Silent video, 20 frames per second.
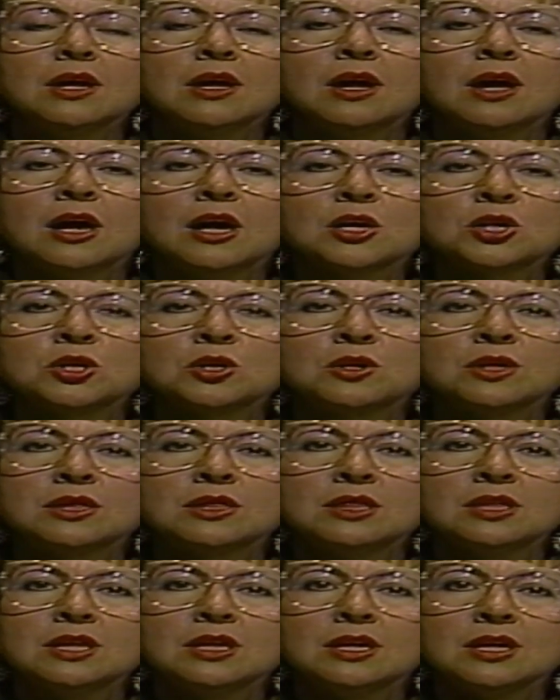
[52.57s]
Actually,
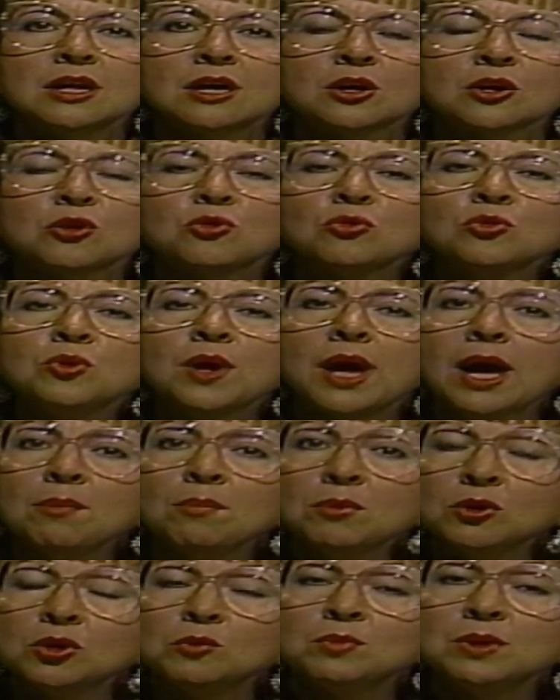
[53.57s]
the crew
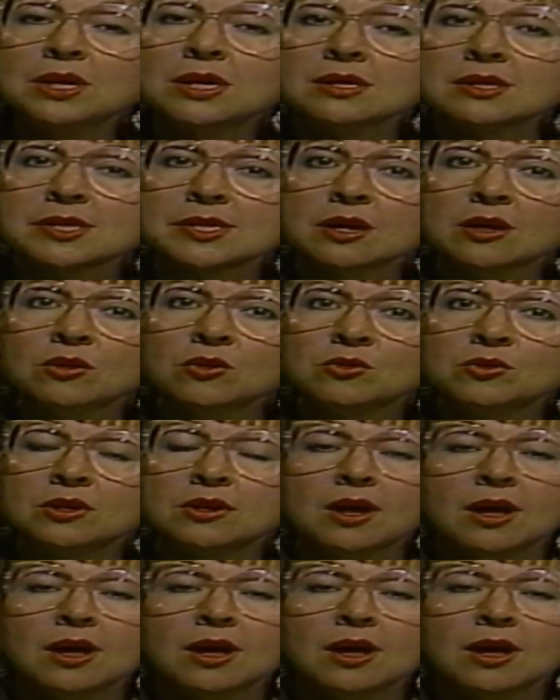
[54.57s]
happened to be in Stellarton.